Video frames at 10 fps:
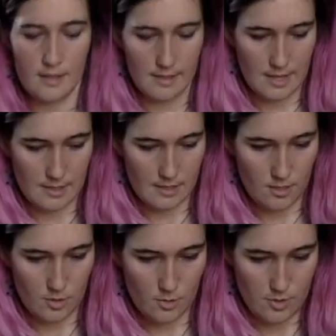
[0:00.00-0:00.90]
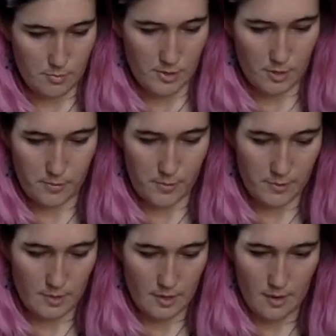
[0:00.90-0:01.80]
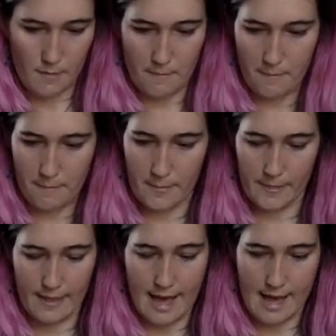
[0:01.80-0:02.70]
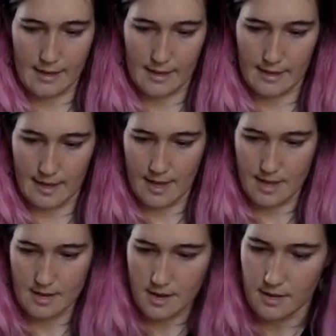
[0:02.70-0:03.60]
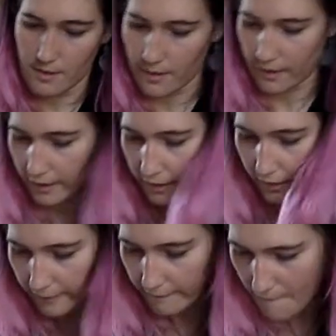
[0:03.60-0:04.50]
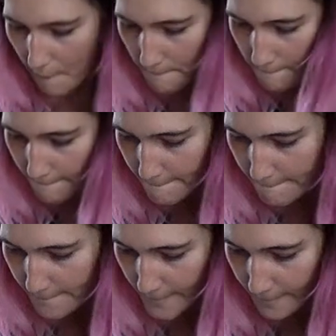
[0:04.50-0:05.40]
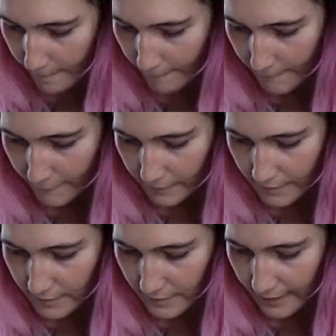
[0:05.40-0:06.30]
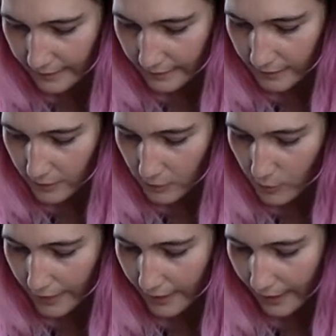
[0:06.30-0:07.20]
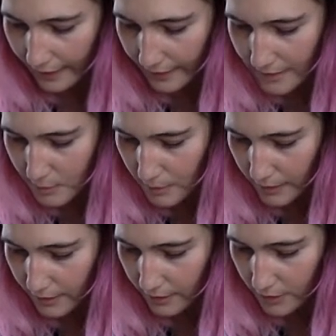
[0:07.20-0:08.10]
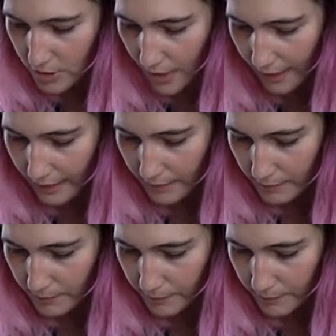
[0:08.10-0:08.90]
let's do the pupils black again on her, leaving that little white highlight to make it look shiny.